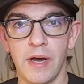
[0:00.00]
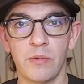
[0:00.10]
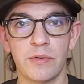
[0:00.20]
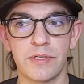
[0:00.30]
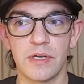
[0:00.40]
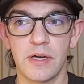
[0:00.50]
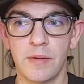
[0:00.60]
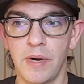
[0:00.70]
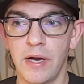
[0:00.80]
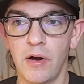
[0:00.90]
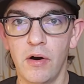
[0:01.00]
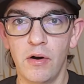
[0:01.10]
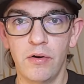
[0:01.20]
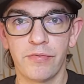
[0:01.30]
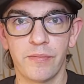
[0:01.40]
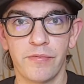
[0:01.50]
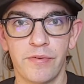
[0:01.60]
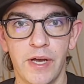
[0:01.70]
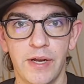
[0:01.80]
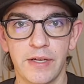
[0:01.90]
was my haul from
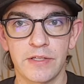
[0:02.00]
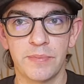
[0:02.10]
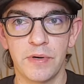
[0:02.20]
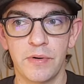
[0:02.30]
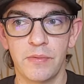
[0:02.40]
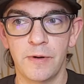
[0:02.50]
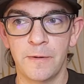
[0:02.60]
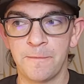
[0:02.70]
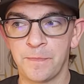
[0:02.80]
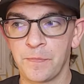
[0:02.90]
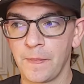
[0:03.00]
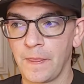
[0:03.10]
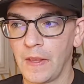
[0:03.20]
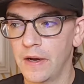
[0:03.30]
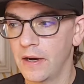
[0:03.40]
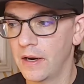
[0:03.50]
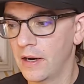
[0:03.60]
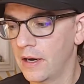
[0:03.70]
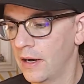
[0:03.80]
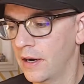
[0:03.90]
Fan Expo.
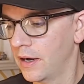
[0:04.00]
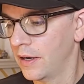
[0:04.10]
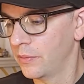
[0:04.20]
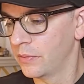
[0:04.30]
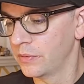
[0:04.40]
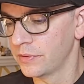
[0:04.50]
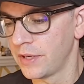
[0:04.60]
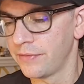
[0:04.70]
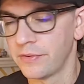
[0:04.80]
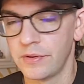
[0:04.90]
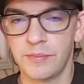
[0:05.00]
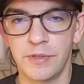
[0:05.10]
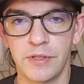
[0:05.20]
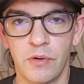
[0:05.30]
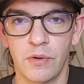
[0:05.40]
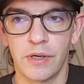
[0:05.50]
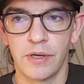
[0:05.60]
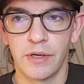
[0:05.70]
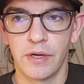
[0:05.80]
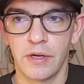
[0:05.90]
I will definitely be
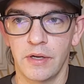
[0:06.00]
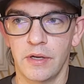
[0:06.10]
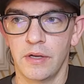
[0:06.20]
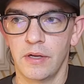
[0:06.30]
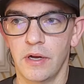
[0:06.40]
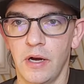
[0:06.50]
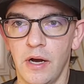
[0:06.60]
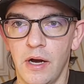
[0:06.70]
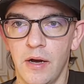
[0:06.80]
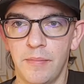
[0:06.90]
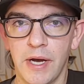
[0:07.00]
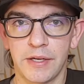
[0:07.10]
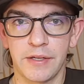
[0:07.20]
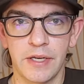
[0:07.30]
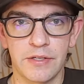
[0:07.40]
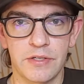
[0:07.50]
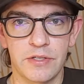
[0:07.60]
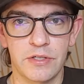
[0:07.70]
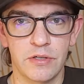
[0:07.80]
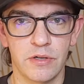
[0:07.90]
going back next
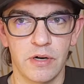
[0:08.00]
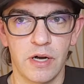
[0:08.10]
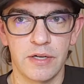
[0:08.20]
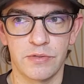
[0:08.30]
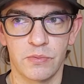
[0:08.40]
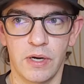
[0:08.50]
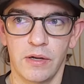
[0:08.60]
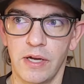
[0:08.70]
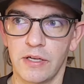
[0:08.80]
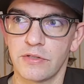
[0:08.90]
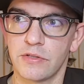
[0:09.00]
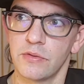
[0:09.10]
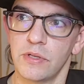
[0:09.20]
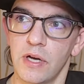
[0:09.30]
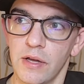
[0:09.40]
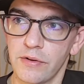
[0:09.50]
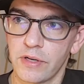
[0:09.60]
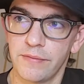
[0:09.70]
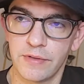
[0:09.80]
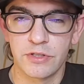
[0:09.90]
year, as well as to the other
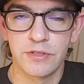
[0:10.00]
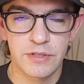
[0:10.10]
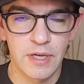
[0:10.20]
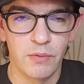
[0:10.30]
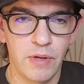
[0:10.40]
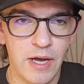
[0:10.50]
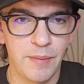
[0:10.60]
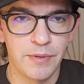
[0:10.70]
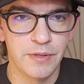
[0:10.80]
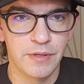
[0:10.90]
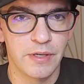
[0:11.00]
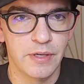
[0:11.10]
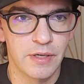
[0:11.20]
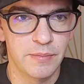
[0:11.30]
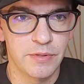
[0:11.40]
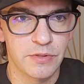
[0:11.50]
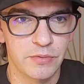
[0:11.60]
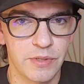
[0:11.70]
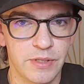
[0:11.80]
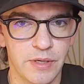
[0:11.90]
conventions that will happen in
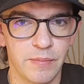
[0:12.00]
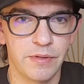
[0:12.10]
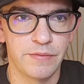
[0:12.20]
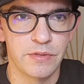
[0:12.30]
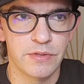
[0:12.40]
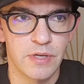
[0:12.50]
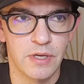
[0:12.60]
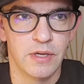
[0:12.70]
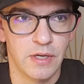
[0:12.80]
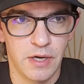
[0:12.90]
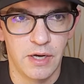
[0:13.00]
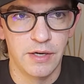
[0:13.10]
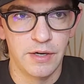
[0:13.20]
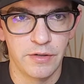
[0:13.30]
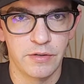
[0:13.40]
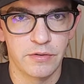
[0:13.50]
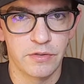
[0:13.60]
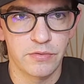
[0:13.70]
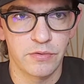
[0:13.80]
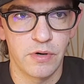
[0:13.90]
between. I believe there's another
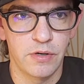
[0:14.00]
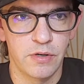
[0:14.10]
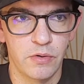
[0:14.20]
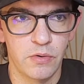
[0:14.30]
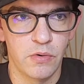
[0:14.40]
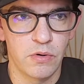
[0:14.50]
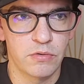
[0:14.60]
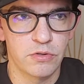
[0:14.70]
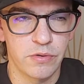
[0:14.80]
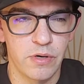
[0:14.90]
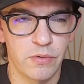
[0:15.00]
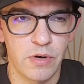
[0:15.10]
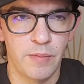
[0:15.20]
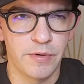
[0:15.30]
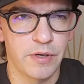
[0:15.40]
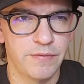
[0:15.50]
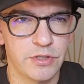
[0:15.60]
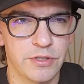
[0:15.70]
Toronto Comic Convention in